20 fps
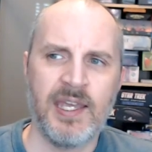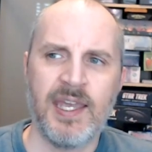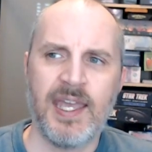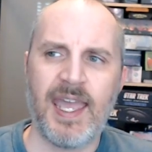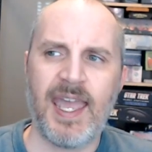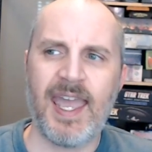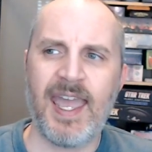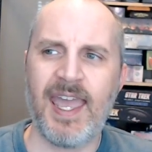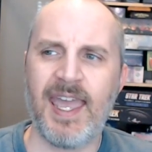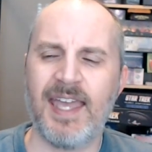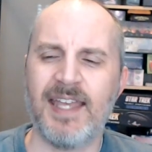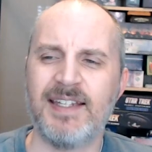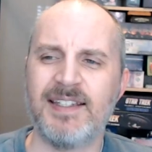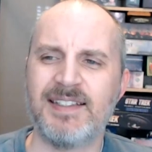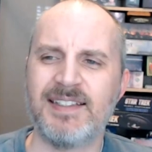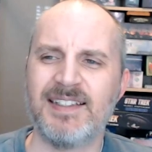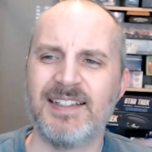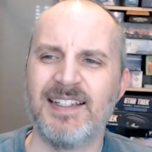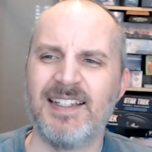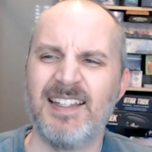
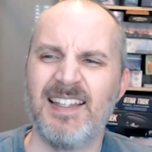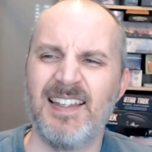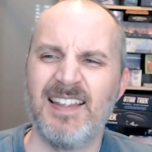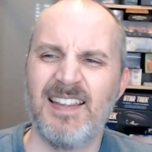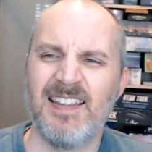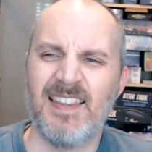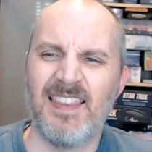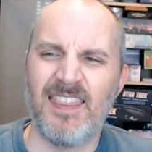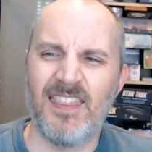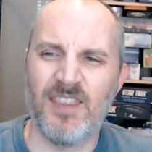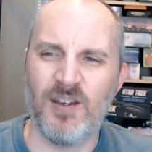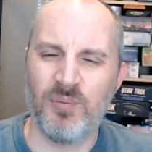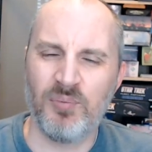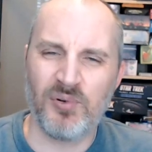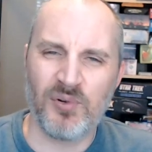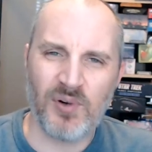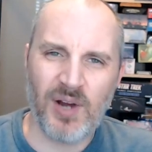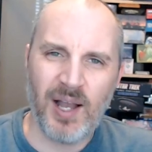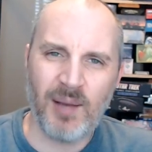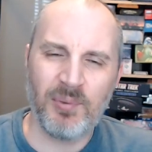And the
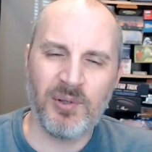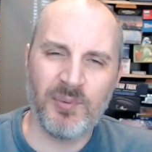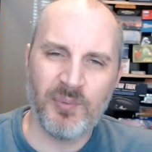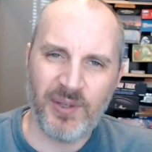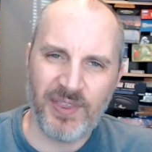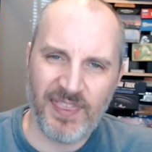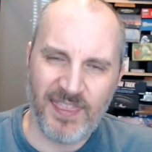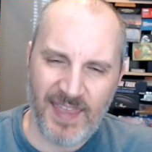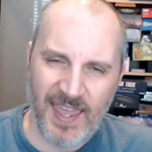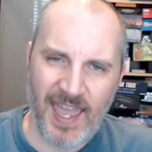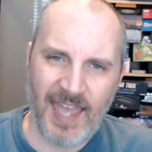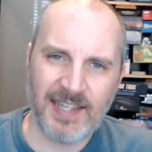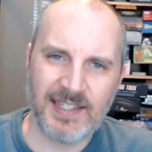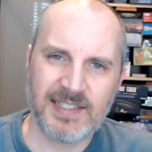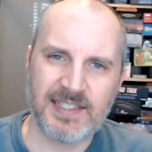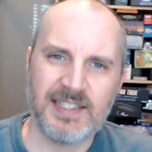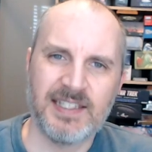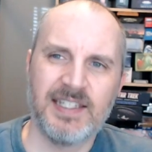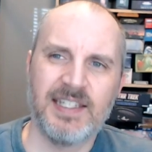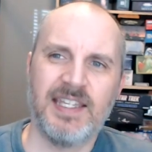problem with
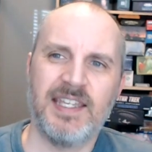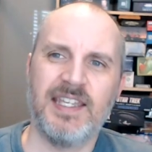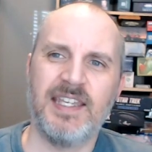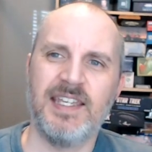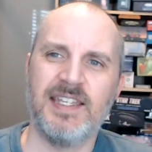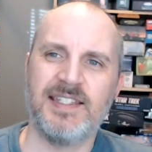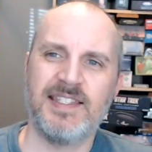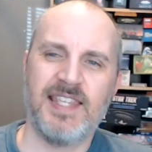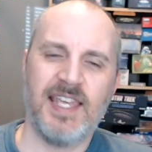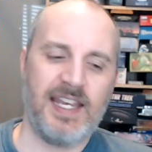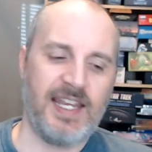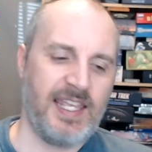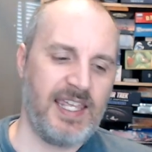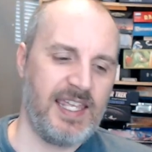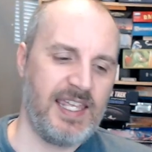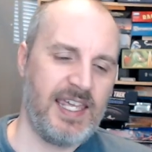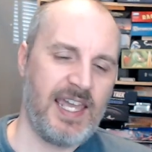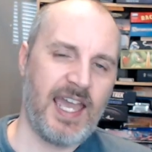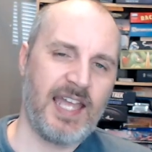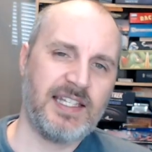that is that
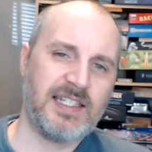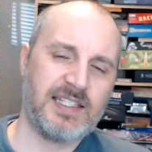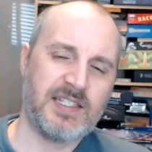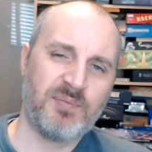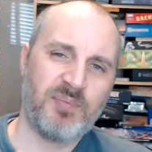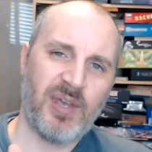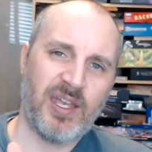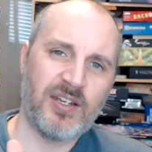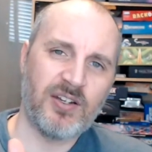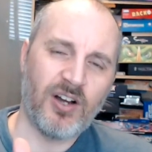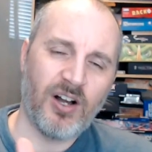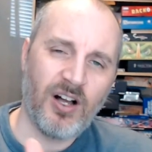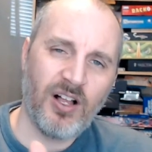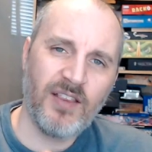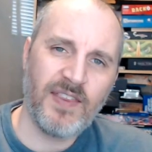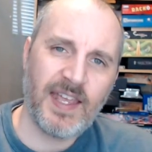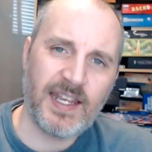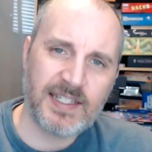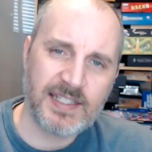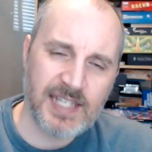he had to spend all
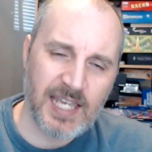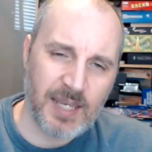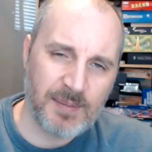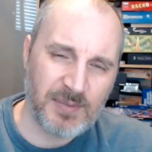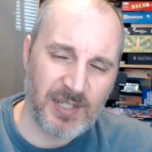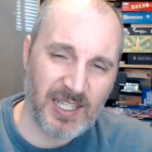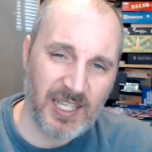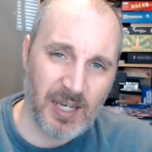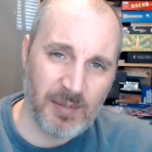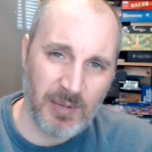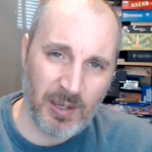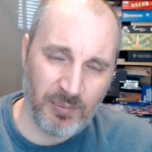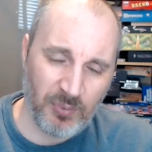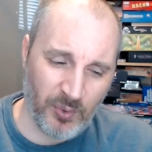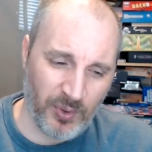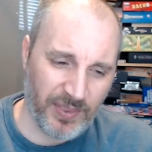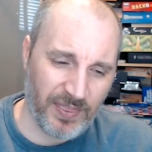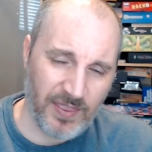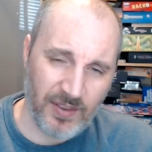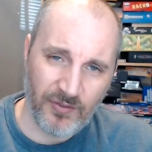that time to come up
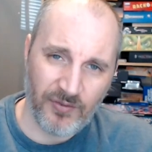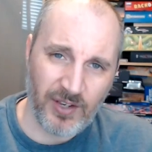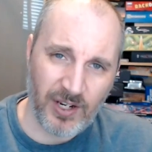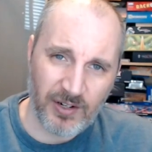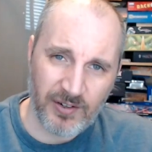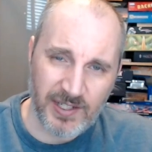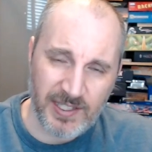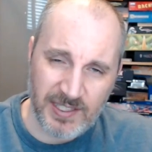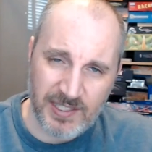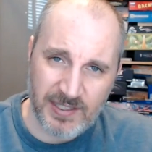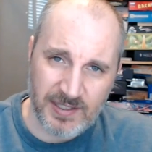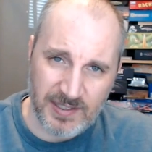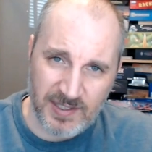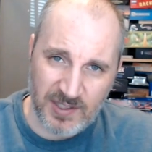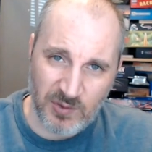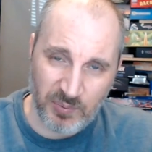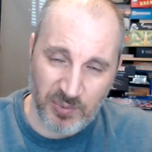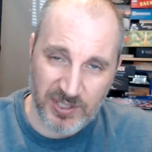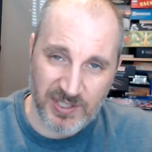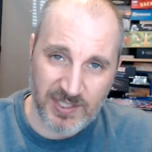with the very
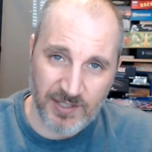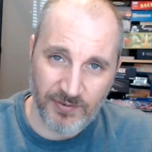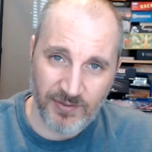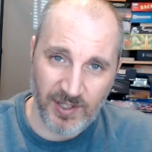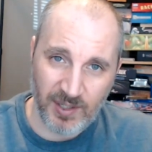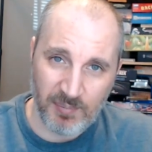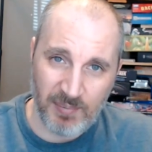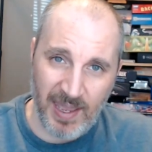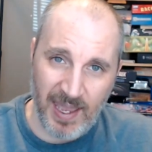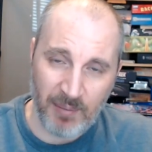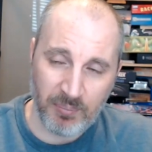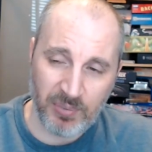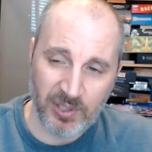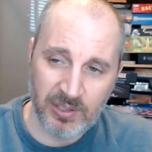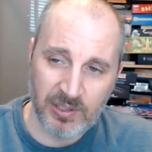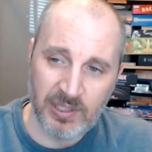specific map.